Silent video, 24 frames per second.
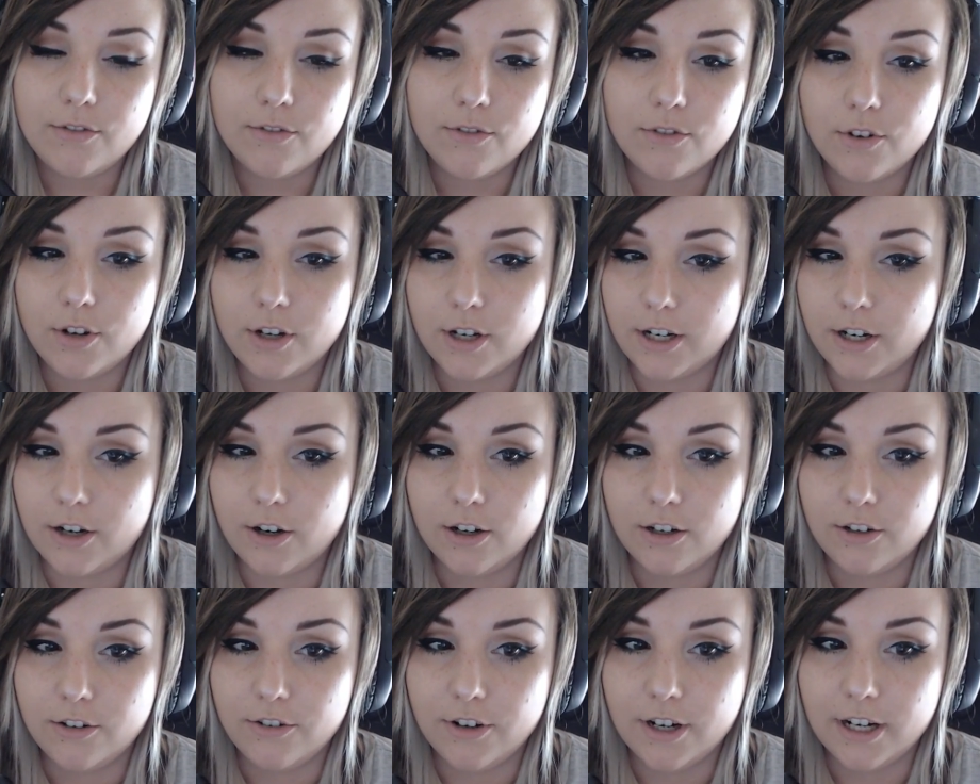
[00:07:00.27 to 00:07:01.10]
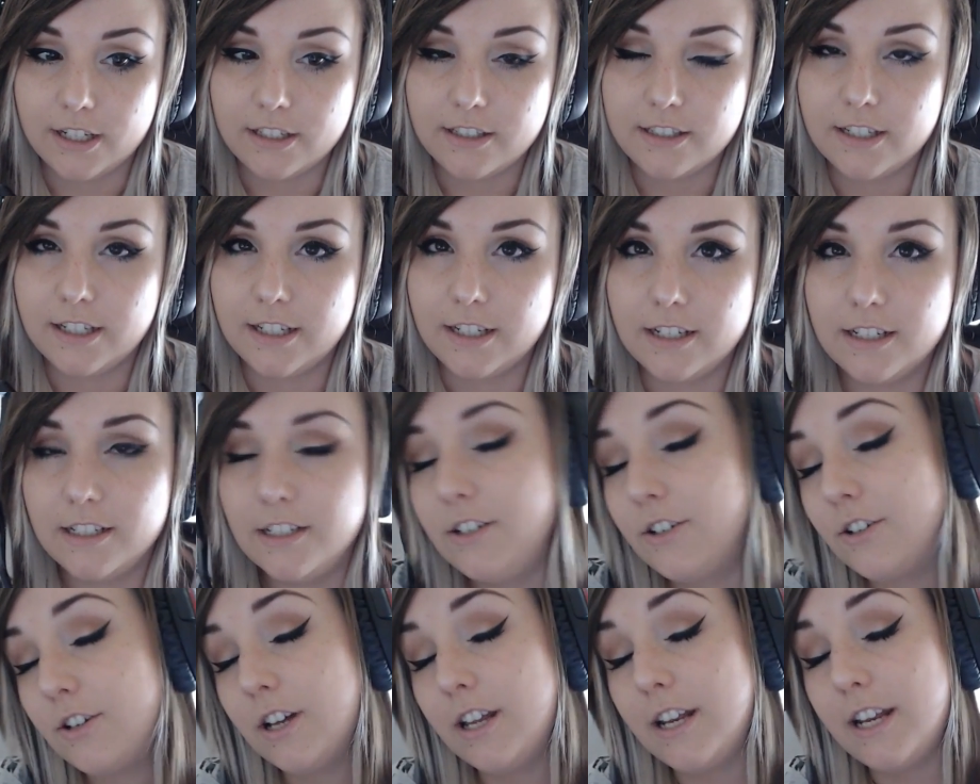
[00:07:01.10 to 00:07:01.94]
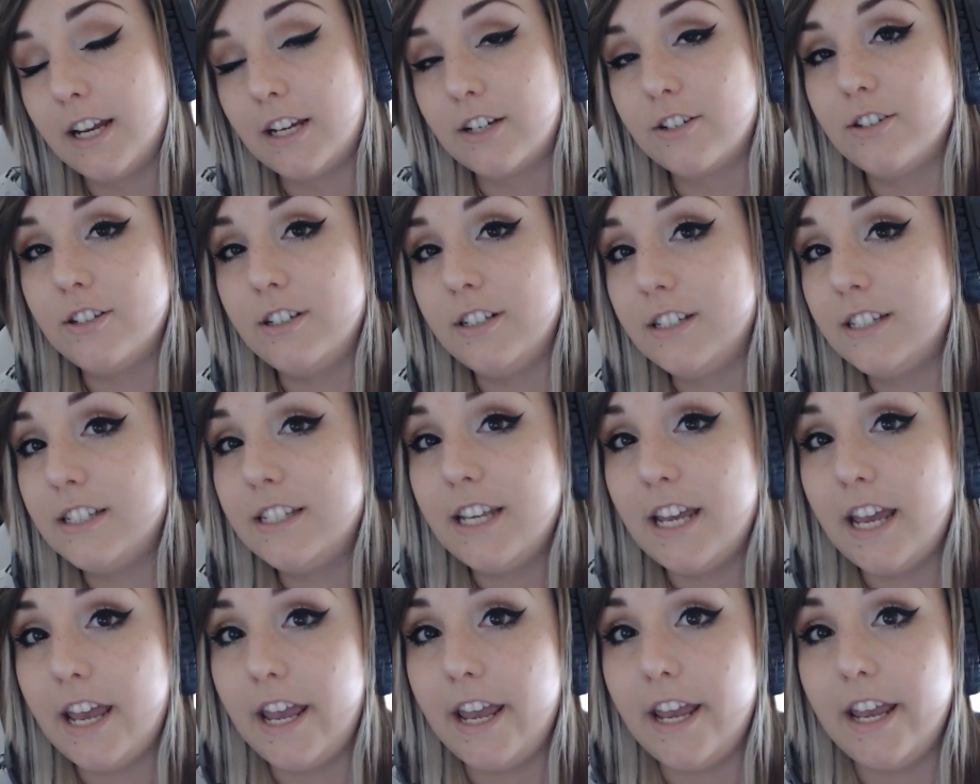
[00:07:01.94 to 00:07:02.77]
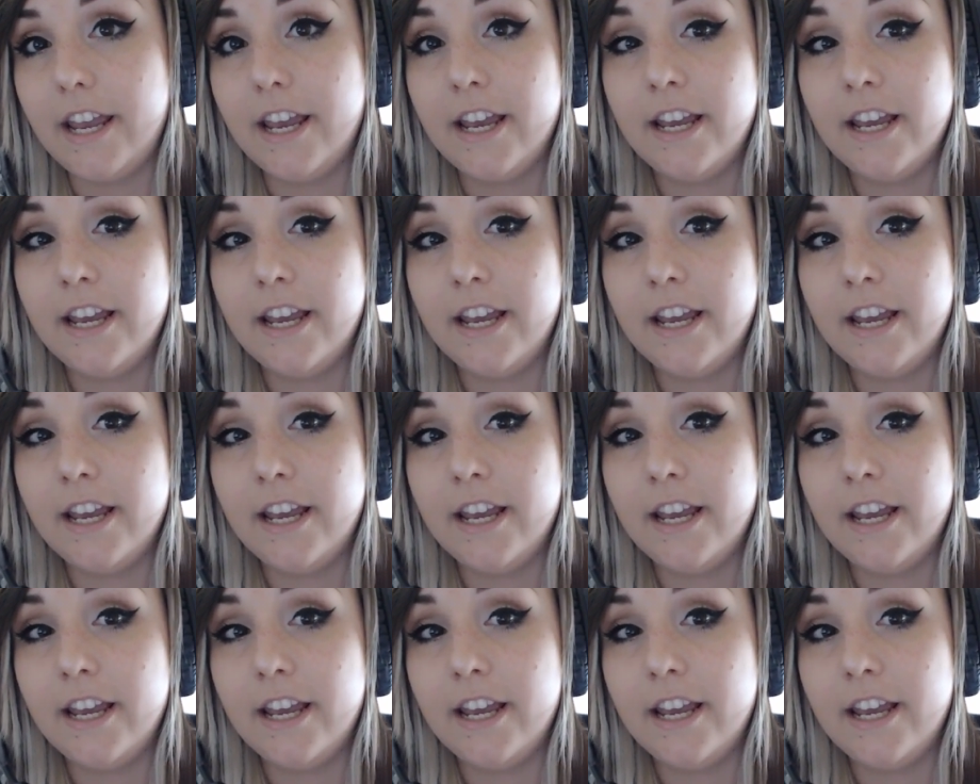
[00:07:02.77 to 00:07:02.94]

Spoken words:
through your contracts, and that you can actually say